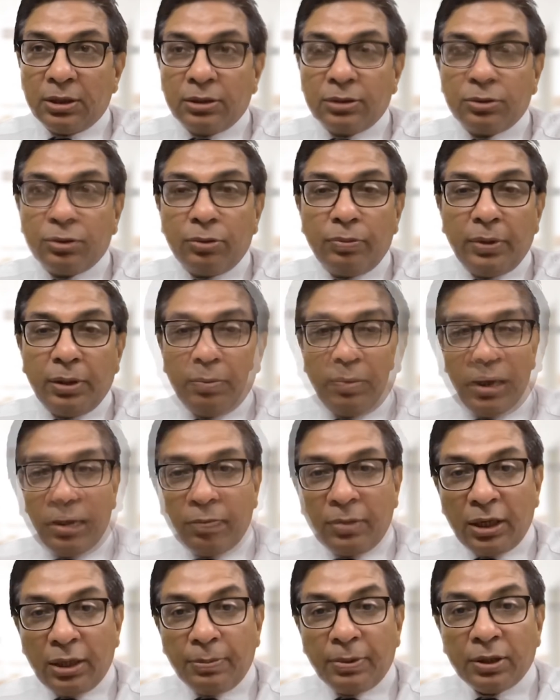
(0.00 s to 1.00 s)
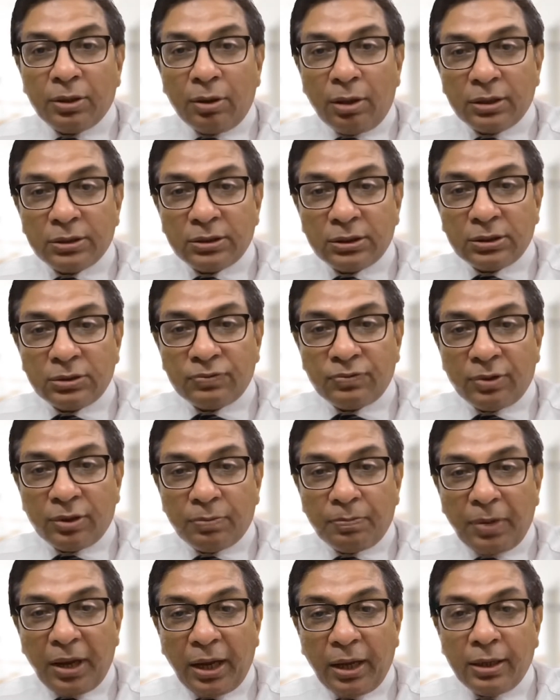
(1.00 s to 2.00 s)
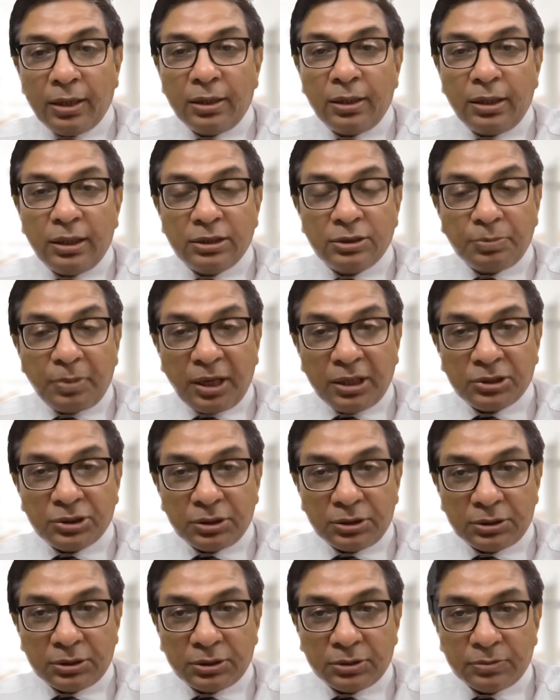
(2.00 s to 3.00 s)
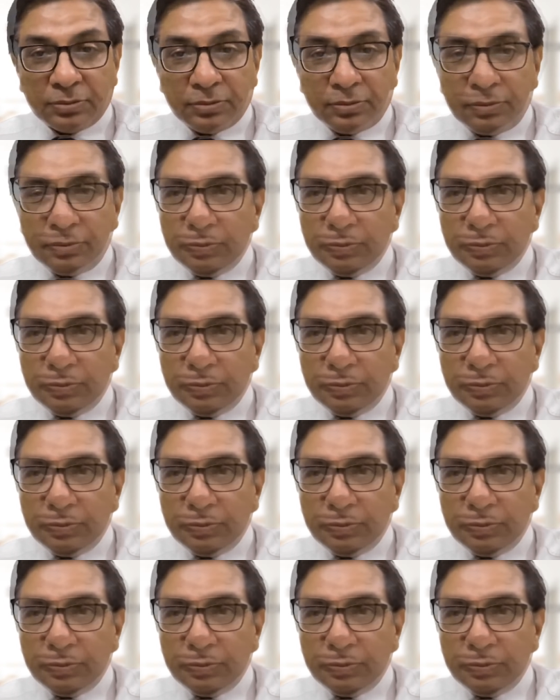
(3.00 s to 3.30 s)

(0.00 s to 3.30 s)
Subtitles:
It could be the multiple causes for the pain in these patients.